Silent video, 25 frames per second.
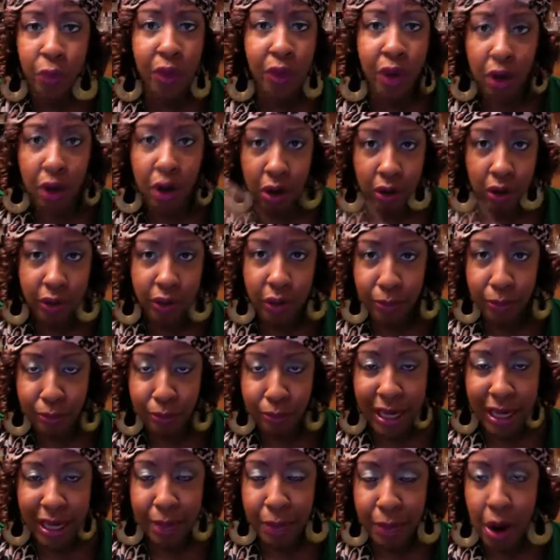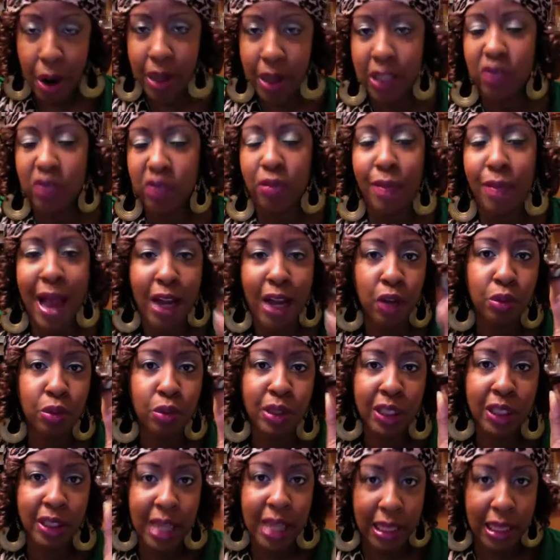The makeup artist from MAC
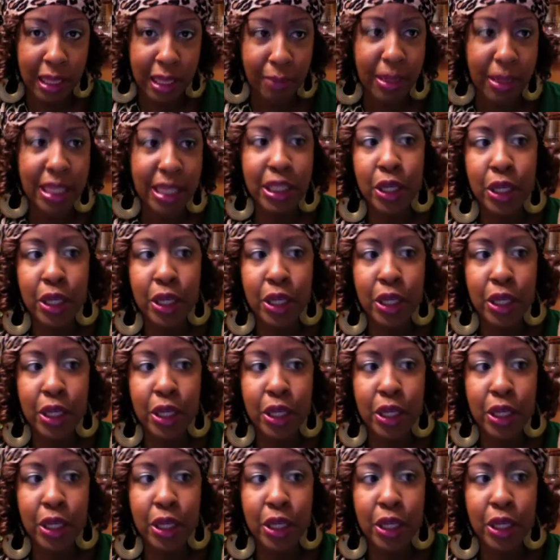was telling me.